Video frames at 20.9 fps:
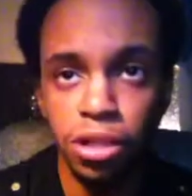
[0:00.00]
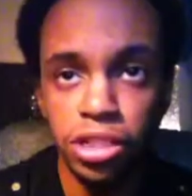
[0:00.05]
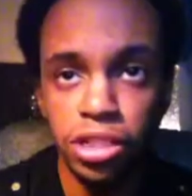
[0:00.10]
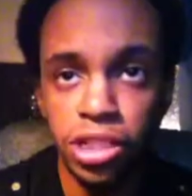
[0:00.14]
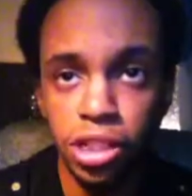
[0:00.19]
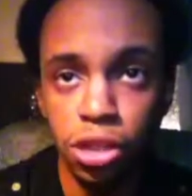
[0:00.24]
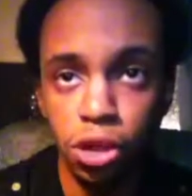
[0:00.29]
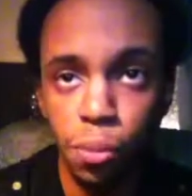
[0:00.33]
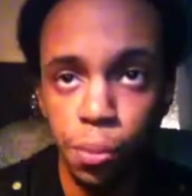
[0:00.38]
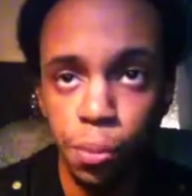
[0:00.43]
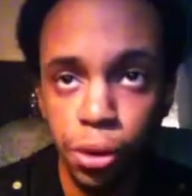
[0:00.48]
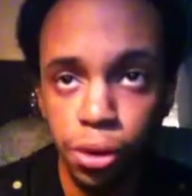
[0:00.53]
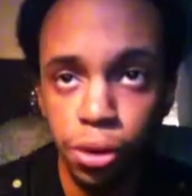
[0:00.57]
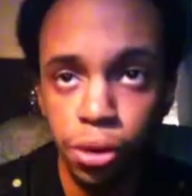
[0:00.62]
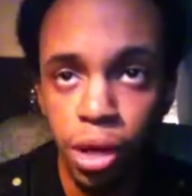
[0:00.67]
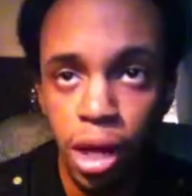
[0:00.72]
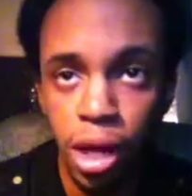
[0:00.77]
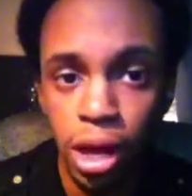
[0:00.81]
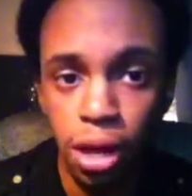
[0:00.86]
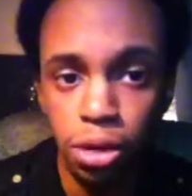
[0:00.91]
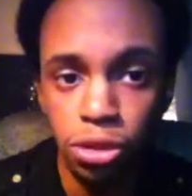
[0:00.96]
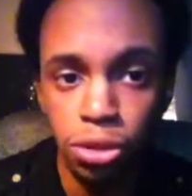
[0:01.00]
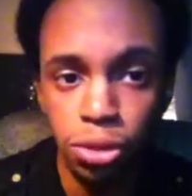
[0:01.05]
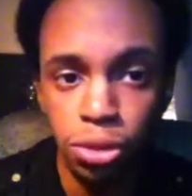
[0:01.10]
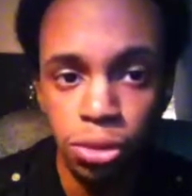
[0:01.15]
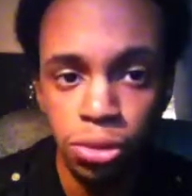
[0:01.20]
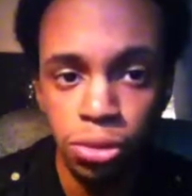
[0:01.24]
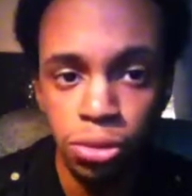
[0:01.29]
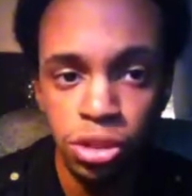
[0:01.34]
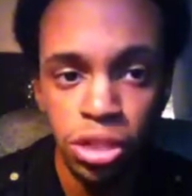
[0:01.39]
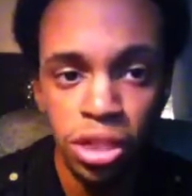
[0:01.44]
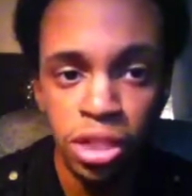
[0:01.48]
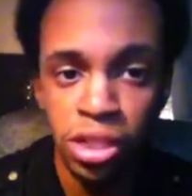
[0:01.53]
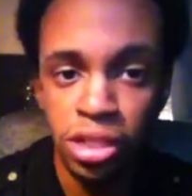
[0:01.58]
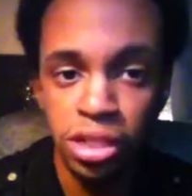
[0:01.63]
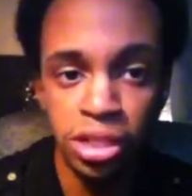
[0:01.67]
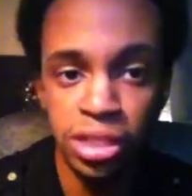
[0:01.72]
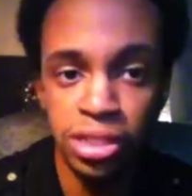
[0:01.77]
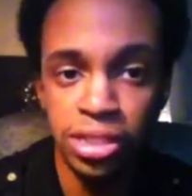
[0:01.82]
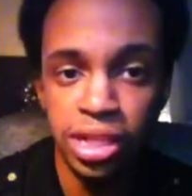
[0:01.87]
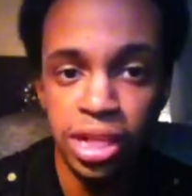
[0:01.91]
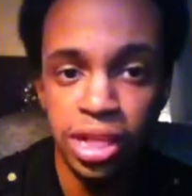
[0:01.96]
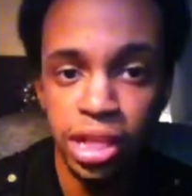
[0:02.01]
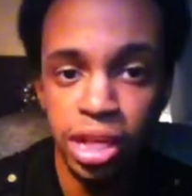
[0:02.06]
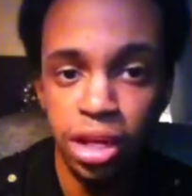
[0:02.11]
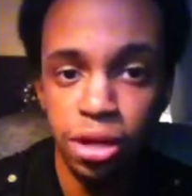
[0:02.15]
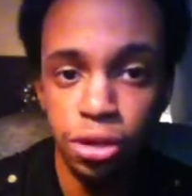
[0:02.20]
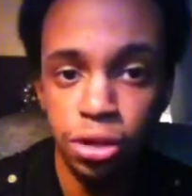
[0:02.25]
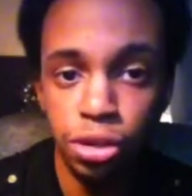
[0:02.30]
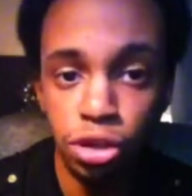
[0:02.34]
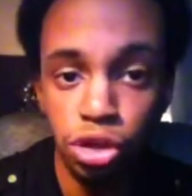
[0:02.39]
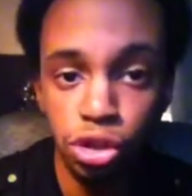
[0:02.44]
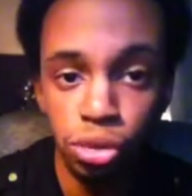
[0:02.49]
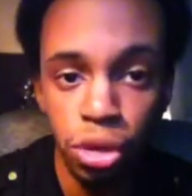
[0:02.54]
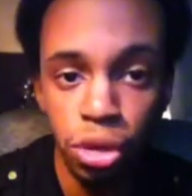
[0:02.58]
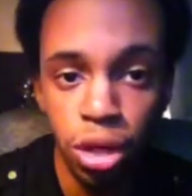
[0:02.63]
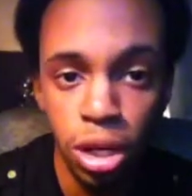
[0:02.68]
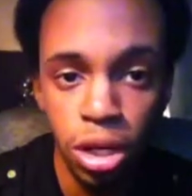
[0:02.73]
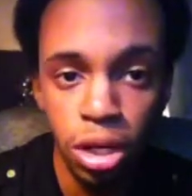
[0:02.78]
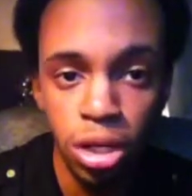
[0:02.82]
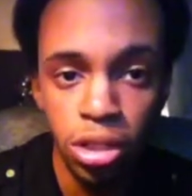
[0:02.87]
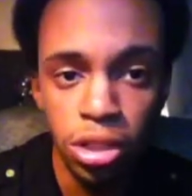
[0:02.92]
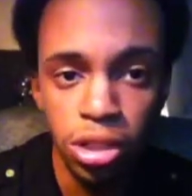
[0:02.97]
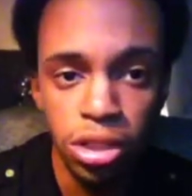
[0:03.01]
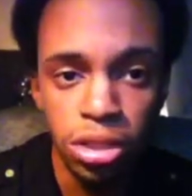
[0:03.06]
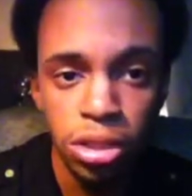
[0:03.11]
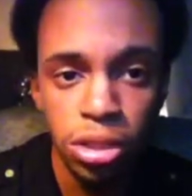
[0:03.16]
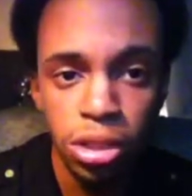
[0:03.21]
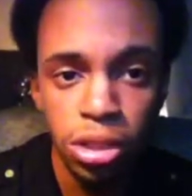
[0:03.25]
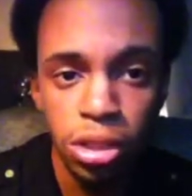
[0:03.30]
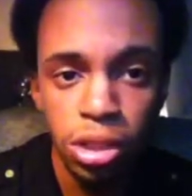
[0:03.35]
the single parent households, you take care of the drugs,